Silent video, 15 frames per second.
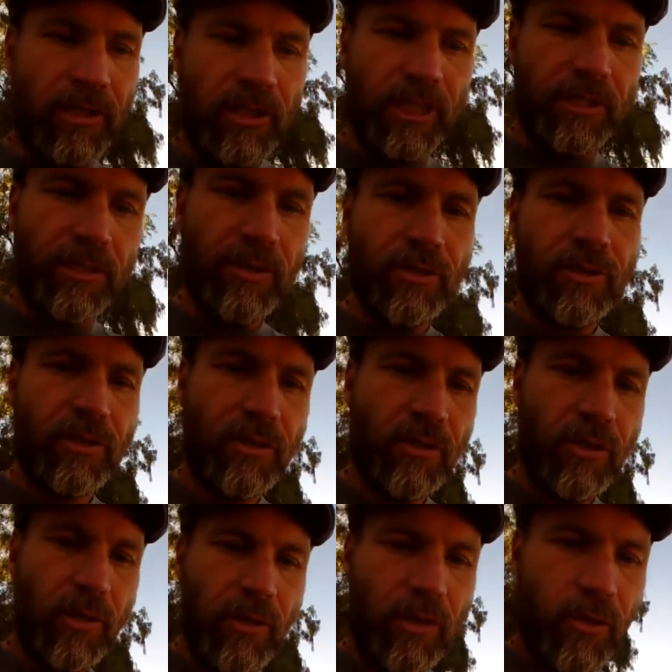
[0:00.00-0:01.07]
leaders
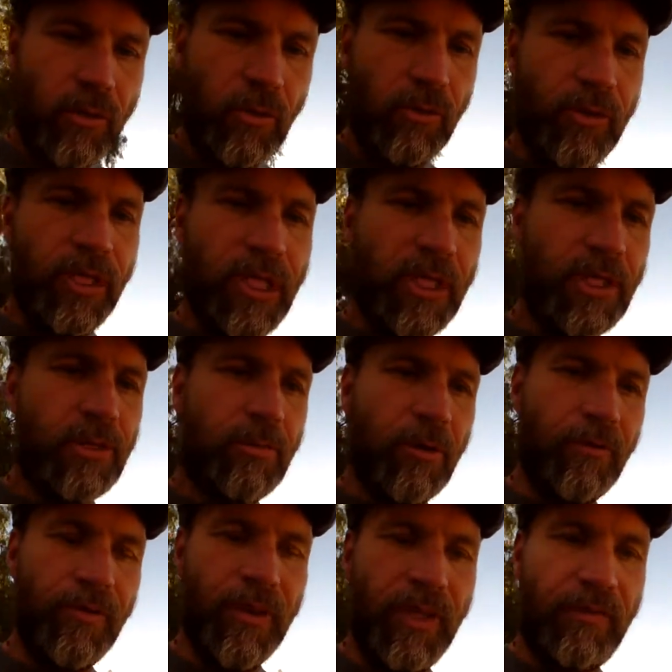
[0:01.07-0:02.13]
who think it's
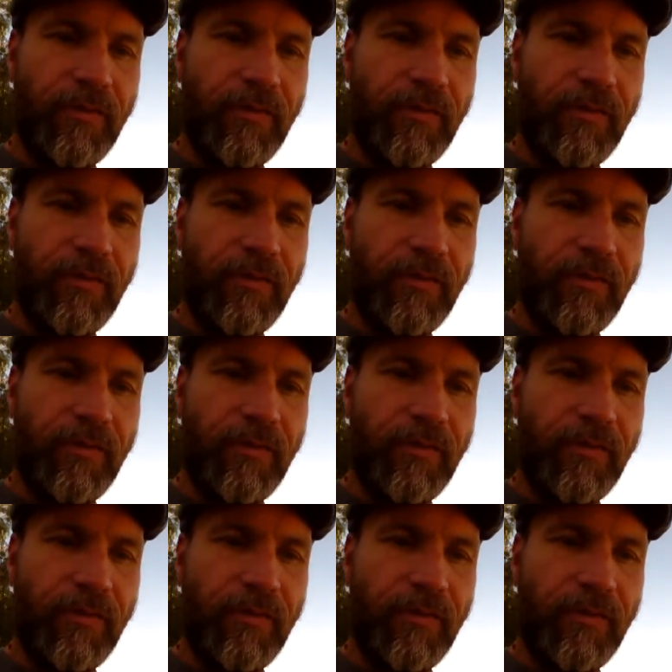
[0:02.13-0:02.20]
perfectly